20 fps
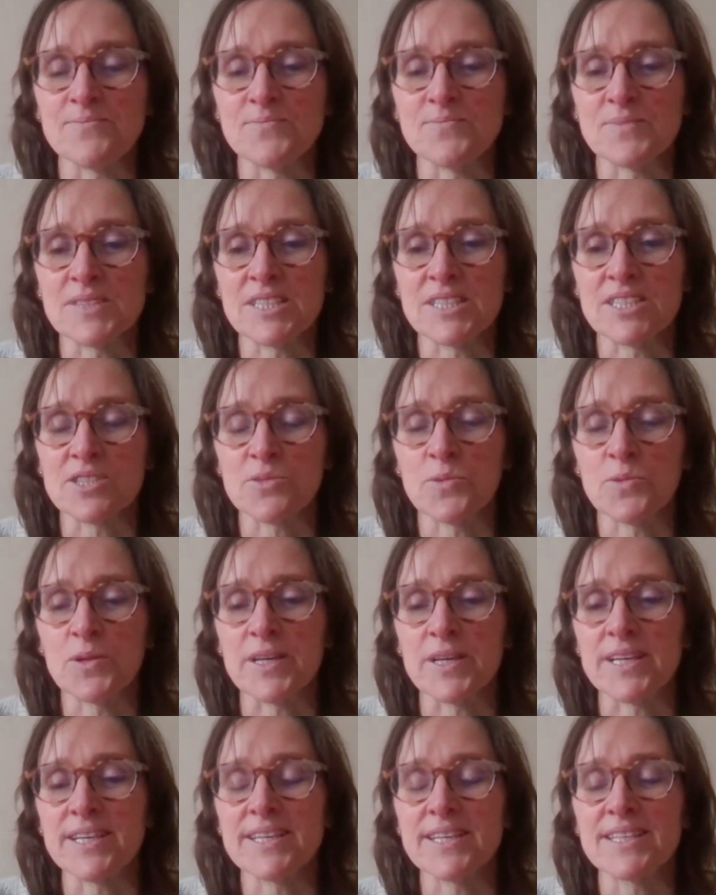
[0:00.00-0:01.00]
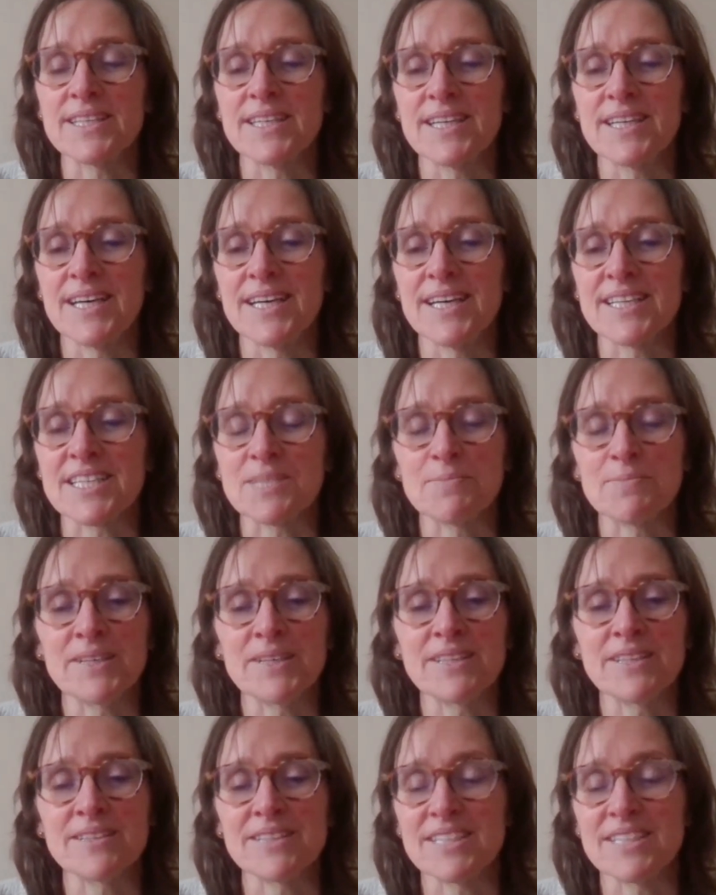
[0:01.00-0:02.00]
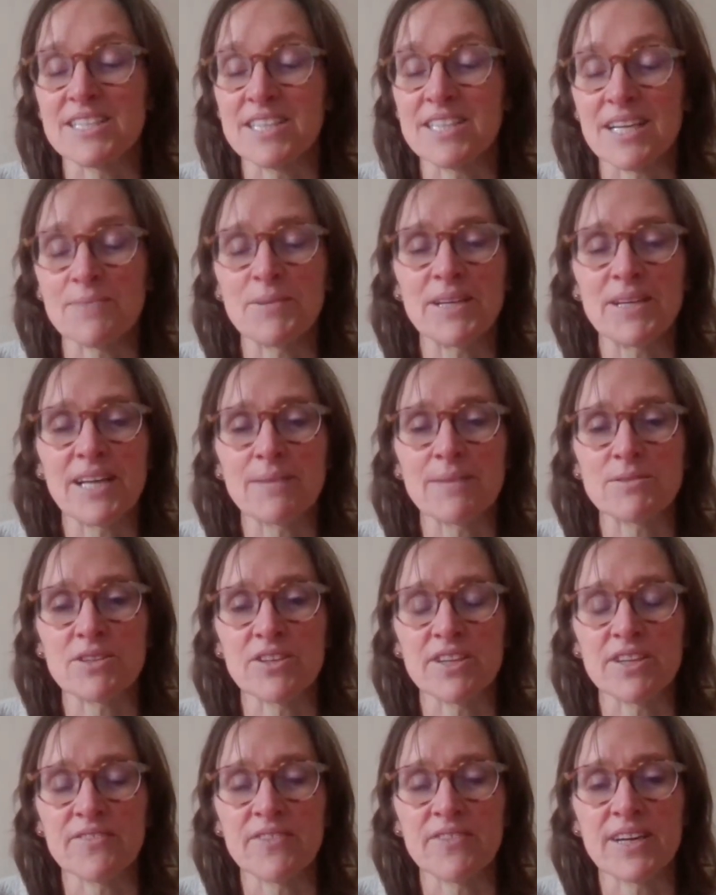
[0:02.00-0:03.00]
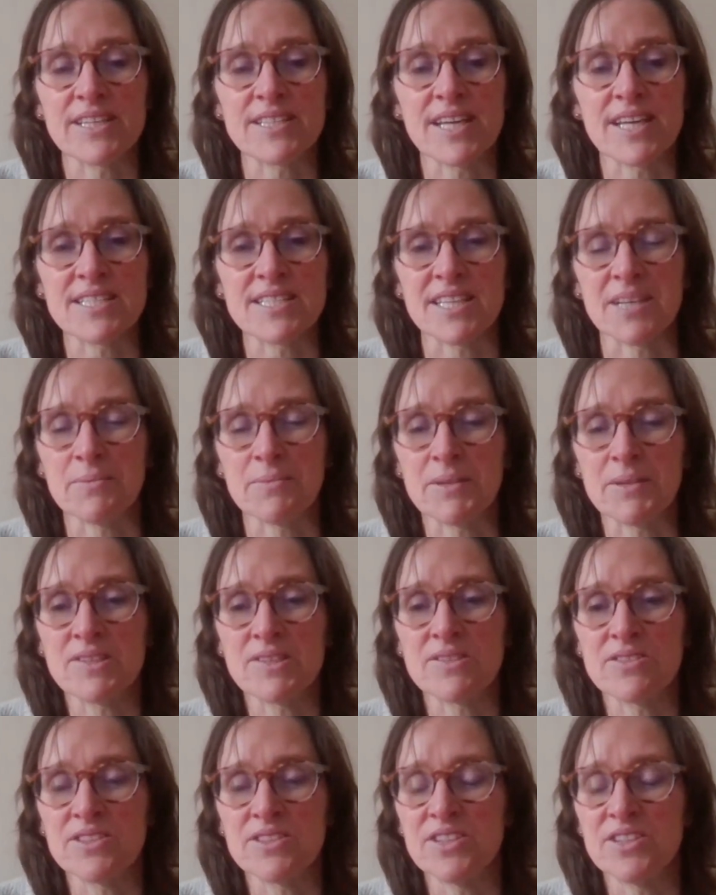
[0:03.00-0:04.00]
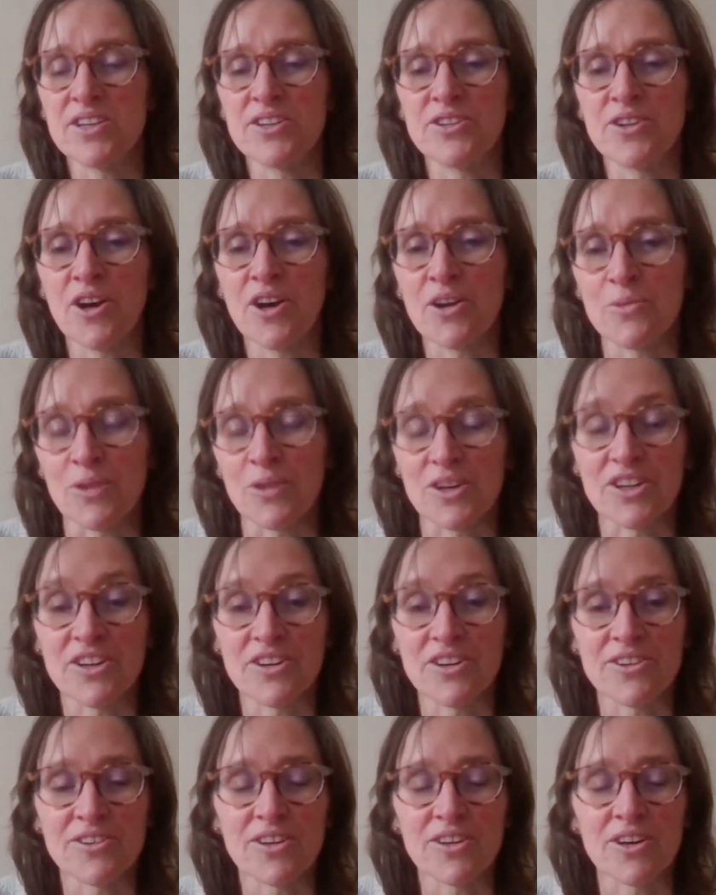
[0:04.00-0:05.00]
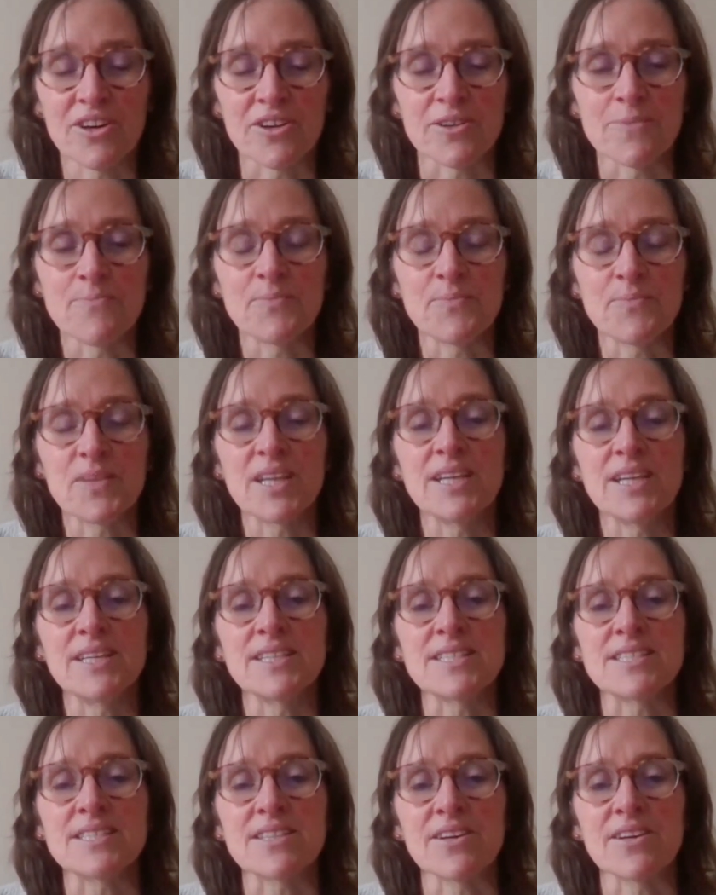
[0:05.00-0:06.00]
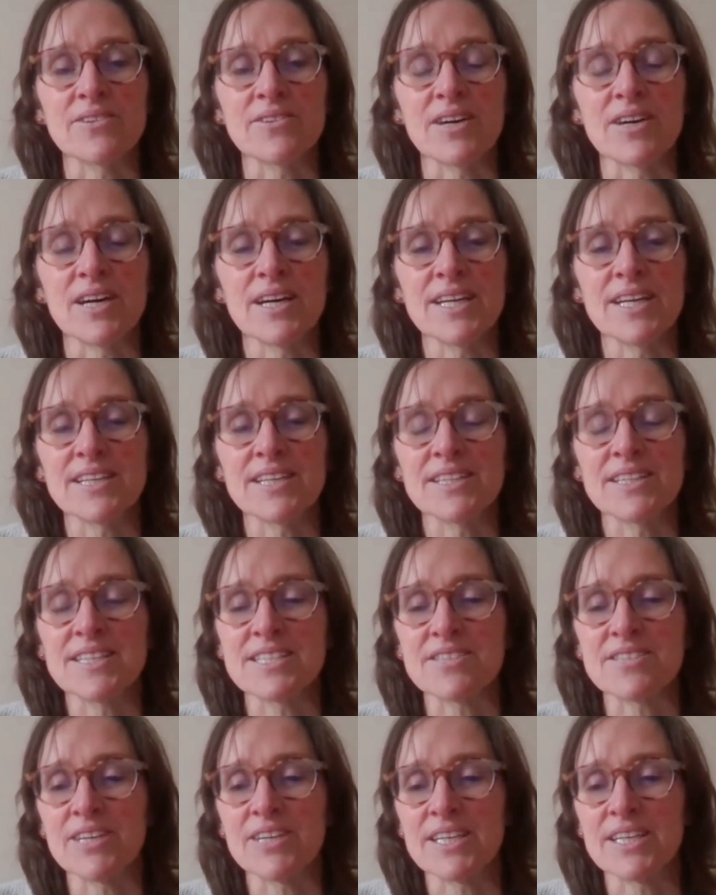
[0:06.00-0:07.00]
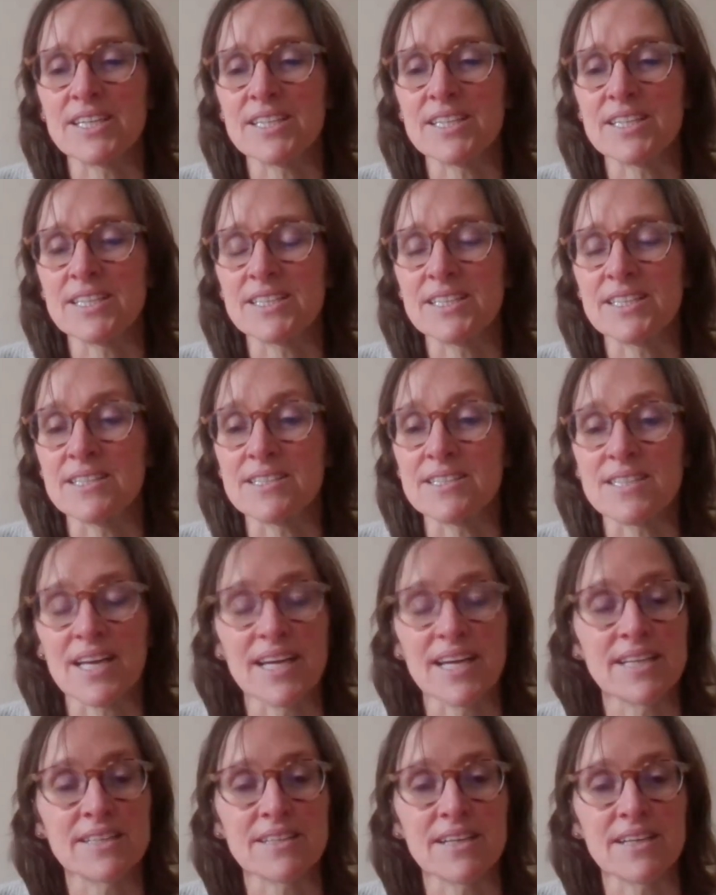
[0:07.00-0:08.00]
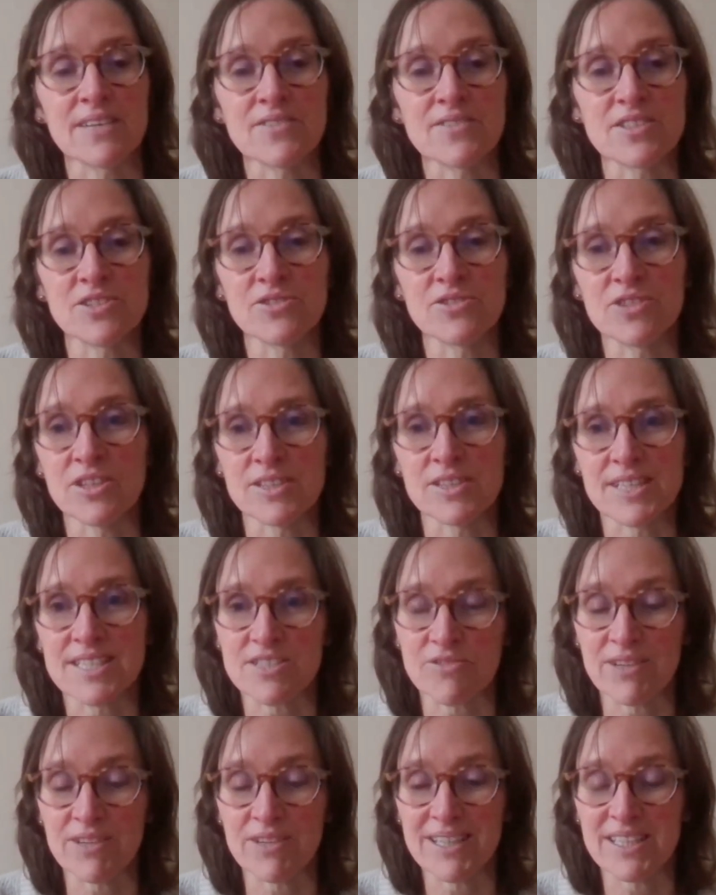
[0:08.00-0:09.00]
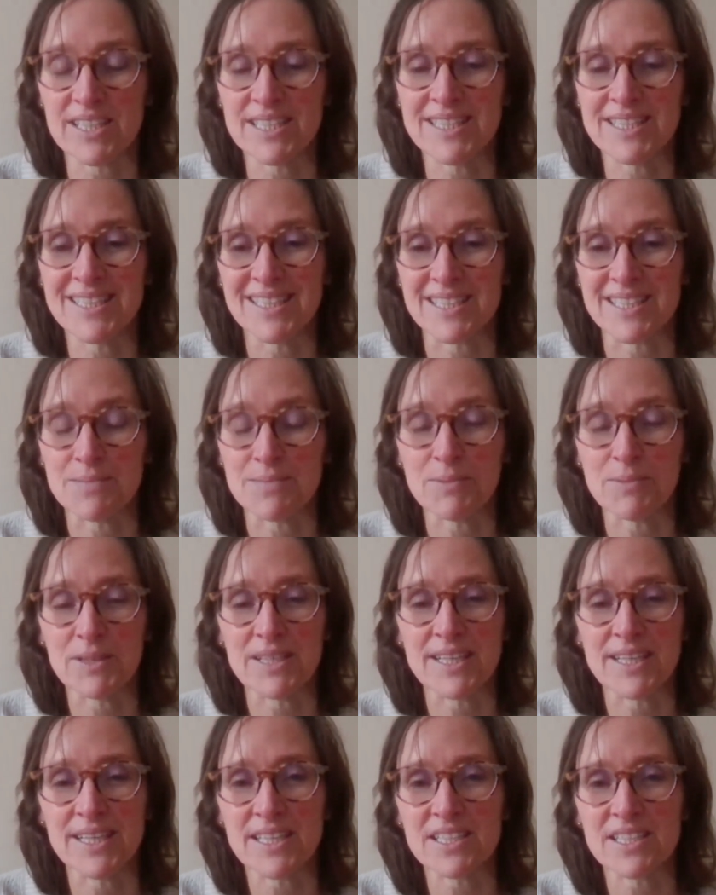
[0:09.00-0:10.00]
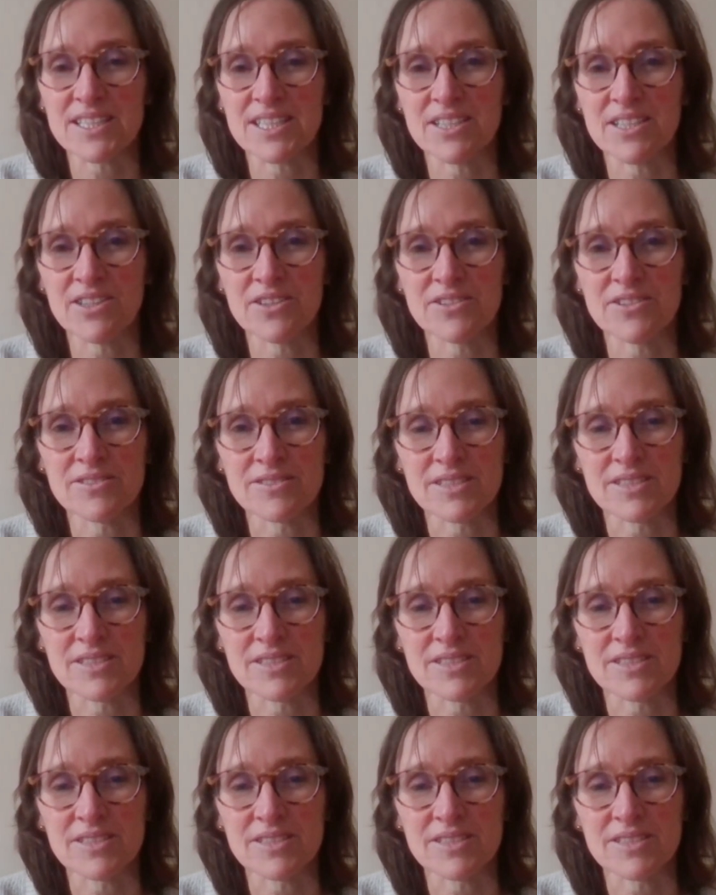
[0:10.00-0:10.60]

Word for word: this week, and it's been it's been absolutely fantastic because you don't know what you don't know. So I had these great ideas, and I've still got these great ideas, but I actually know